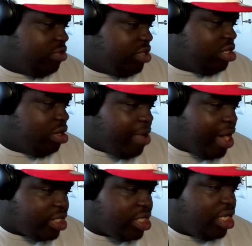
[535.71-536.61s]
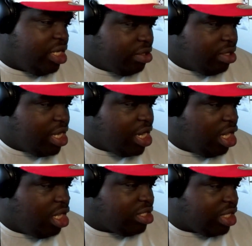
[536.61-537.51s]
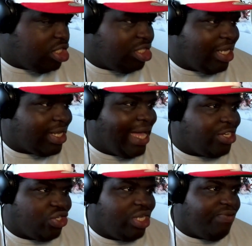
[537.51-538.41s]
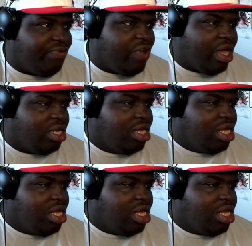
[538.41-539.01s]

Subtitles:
you know, Masaki, it looks like she's, like, actually having fun.